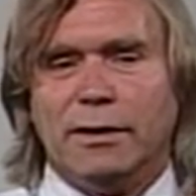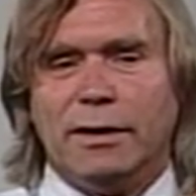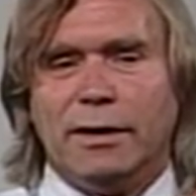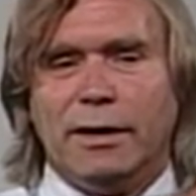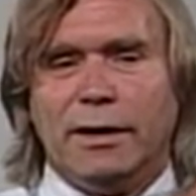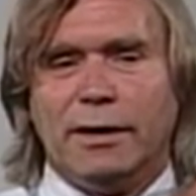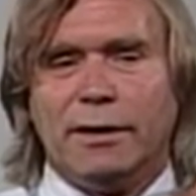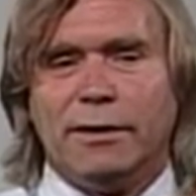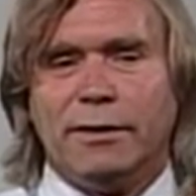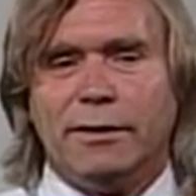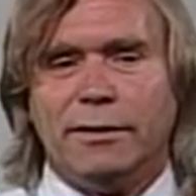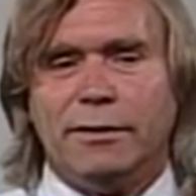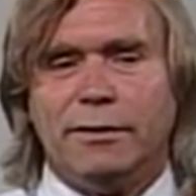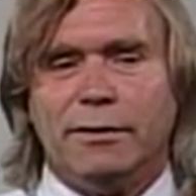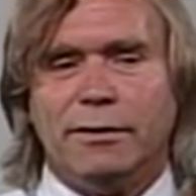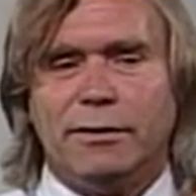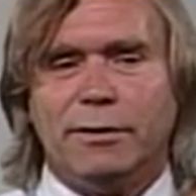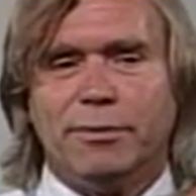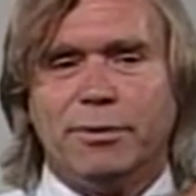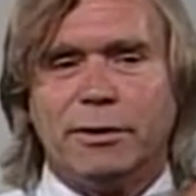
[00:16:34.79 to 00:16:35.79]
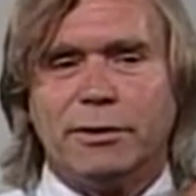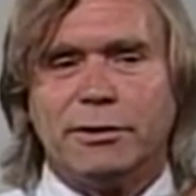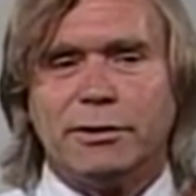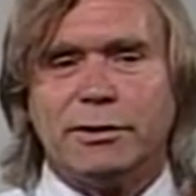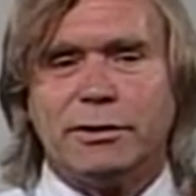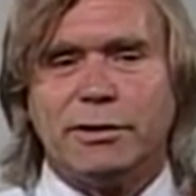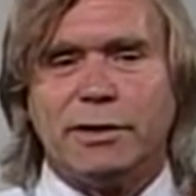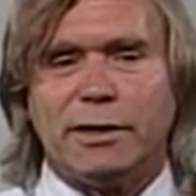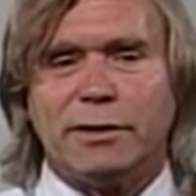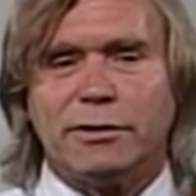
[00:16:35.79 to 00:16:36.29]
And the
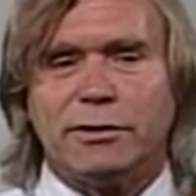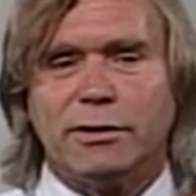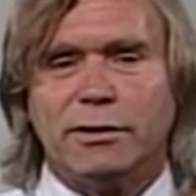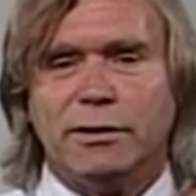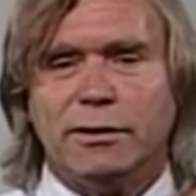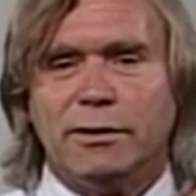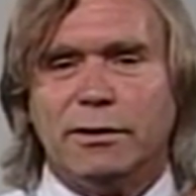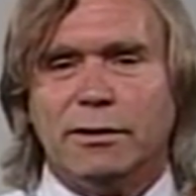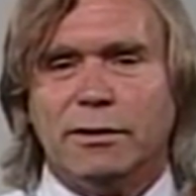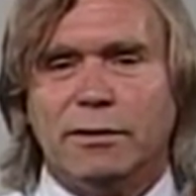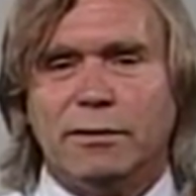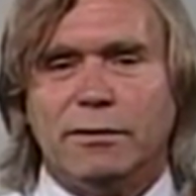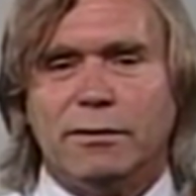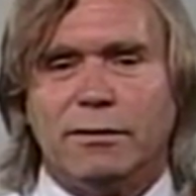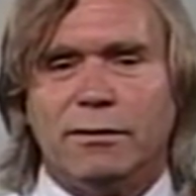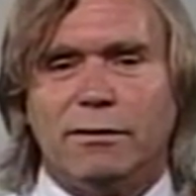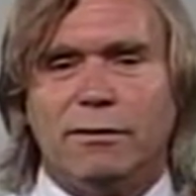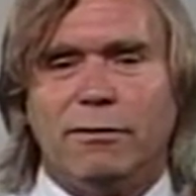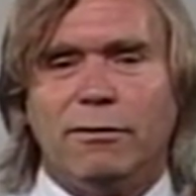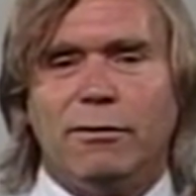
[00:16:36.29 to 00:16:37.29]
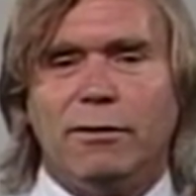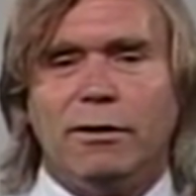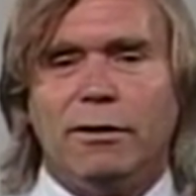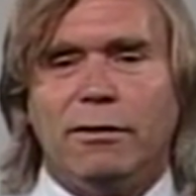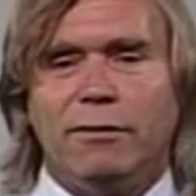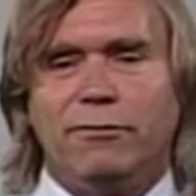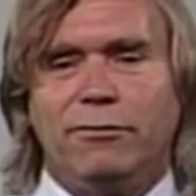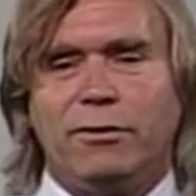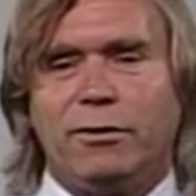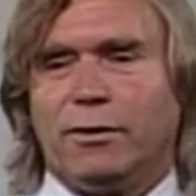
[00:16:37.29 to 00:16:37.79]
person says,
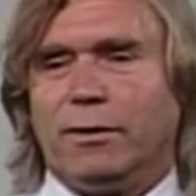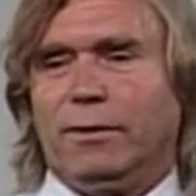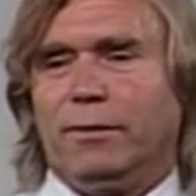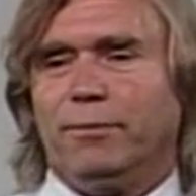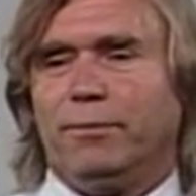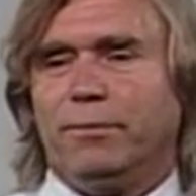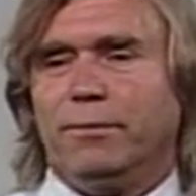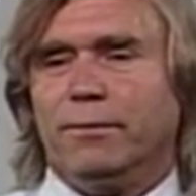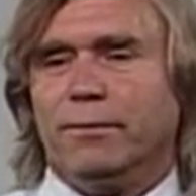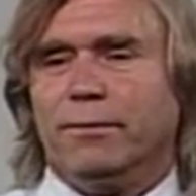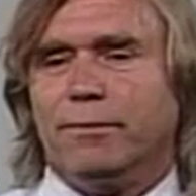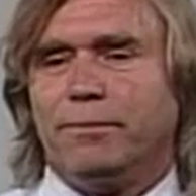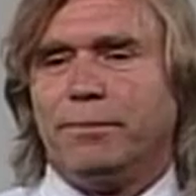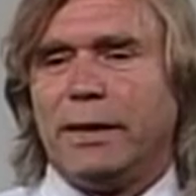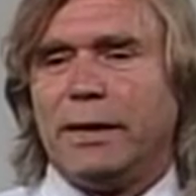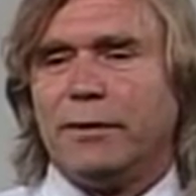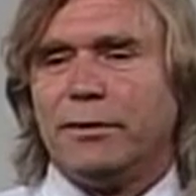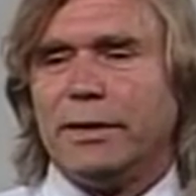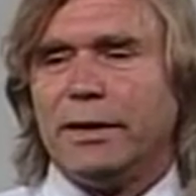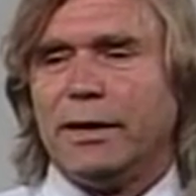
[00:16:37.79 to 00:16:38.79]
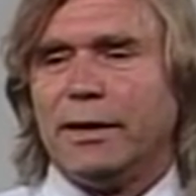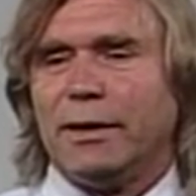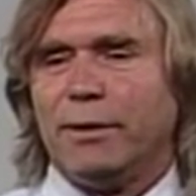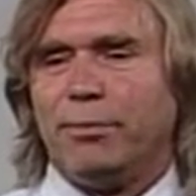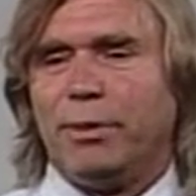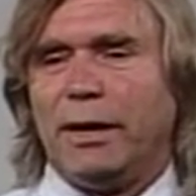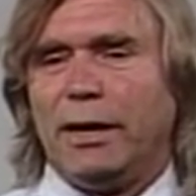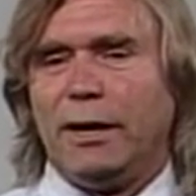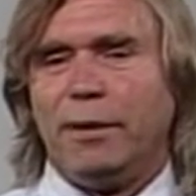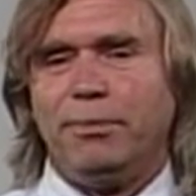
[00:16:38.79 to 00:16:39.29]
"For pounding on a
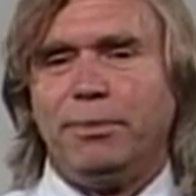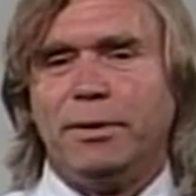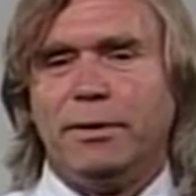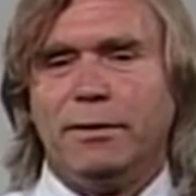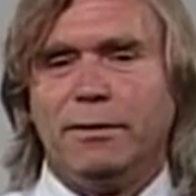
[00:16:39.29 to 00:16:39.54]
pipe?